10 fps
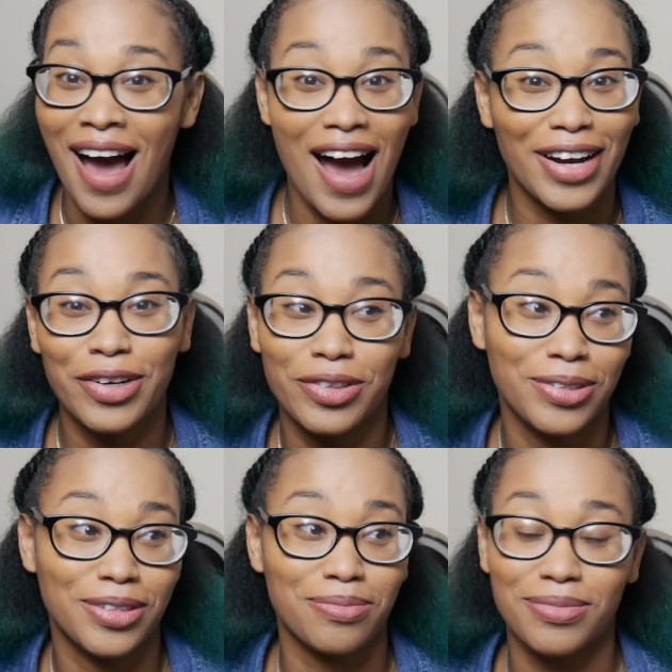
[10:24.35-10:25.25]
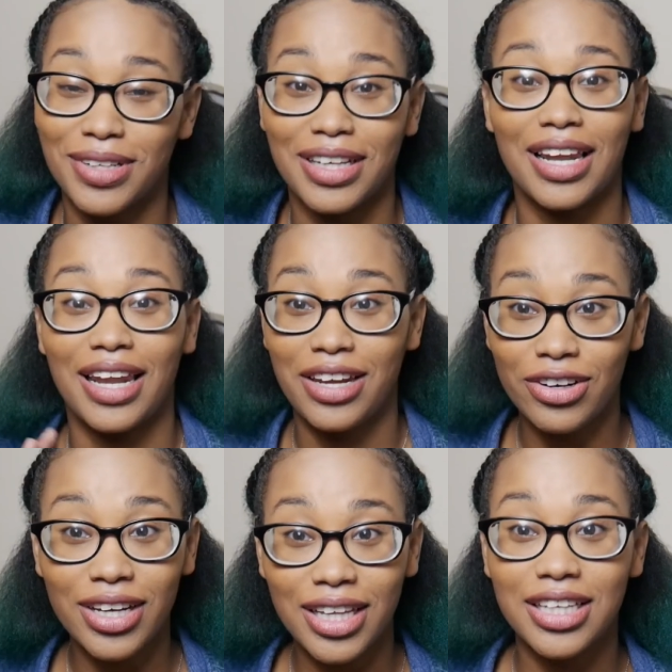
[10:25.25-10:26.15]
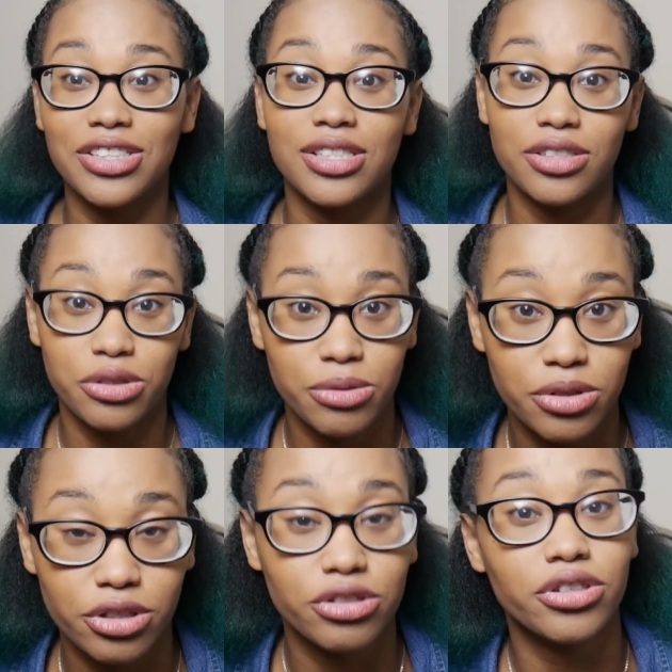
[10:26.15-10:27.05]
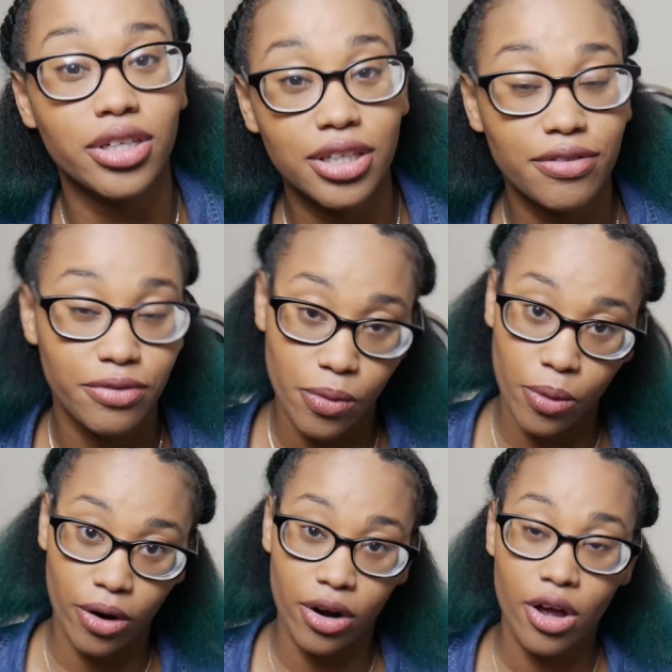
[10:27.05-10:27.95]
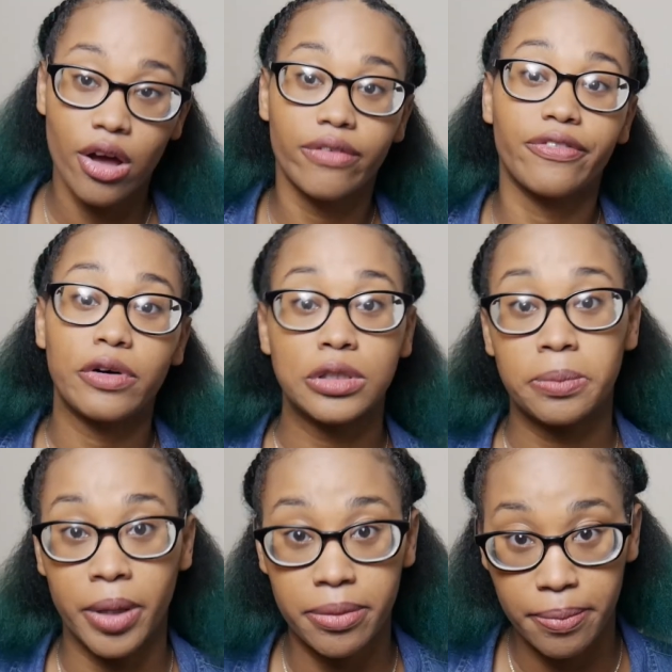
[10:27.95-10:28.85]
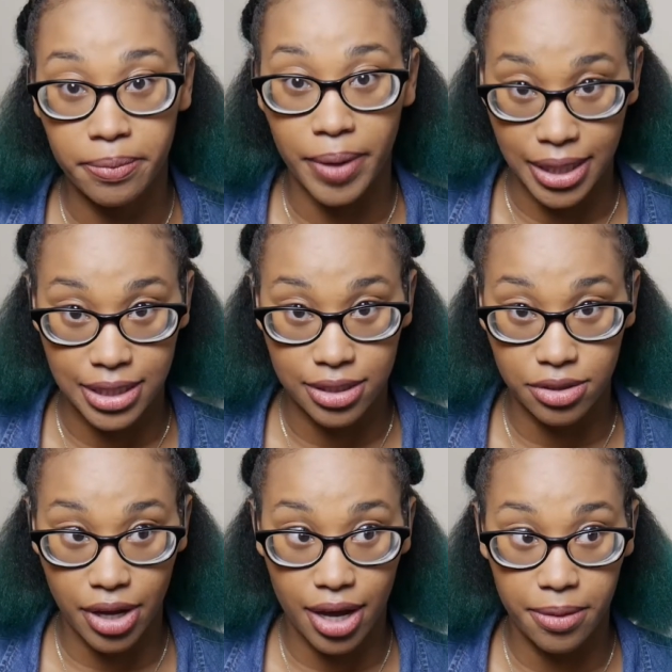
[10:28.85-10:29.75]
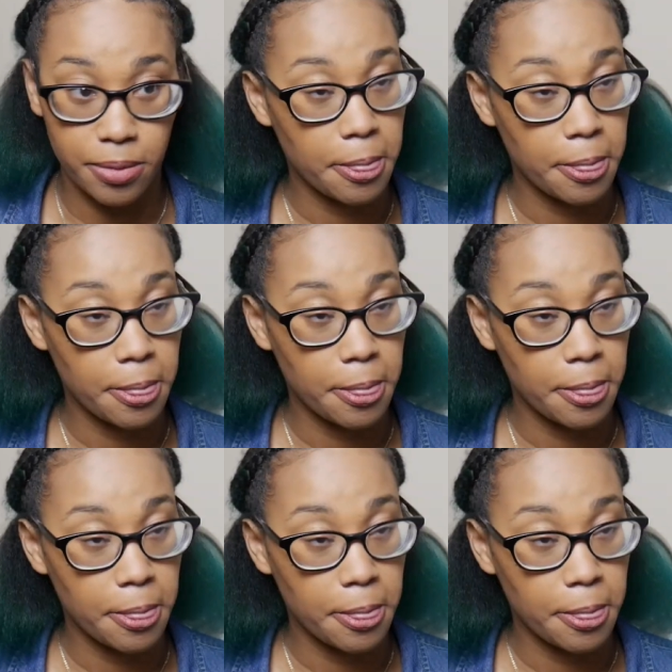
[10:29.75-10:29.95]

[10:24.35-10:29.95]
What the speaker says: I don't use them. Literally, these essentials are strictly for first month basis, okay?